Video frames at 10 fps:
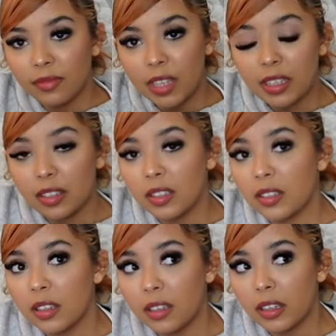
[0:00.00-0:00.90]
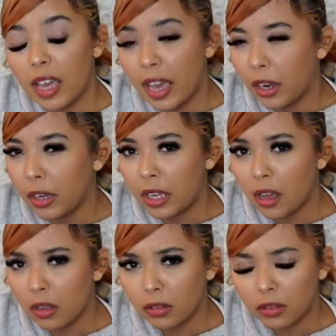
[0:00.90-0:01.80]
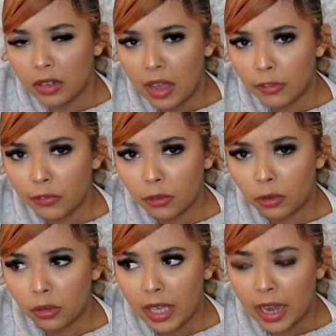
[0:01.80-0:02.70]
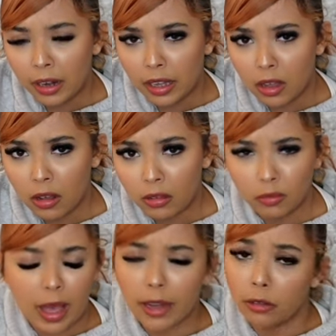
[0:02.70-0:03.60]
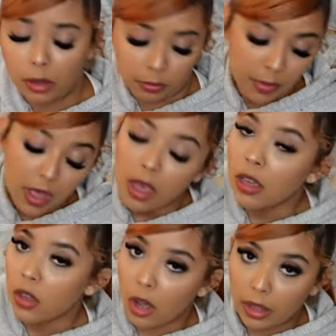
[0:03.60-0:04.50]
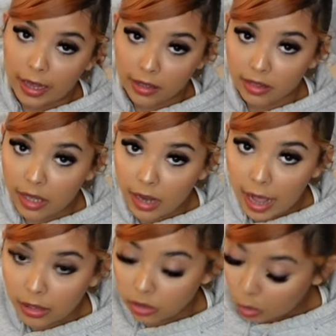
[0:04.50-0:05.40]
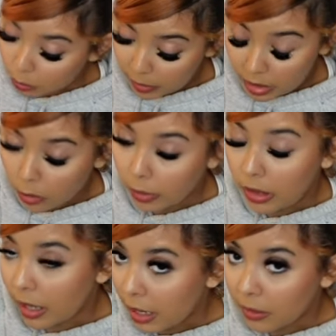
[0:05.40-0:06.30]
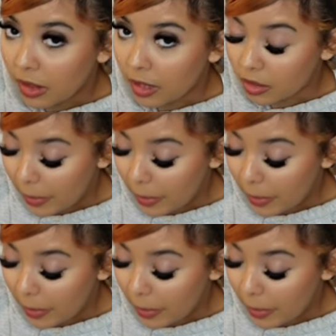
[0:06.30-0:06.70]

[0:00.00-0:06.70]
Is this the carry Neverfull carry all? I don't know. Y'all, like I said, I don't be knowing the names of these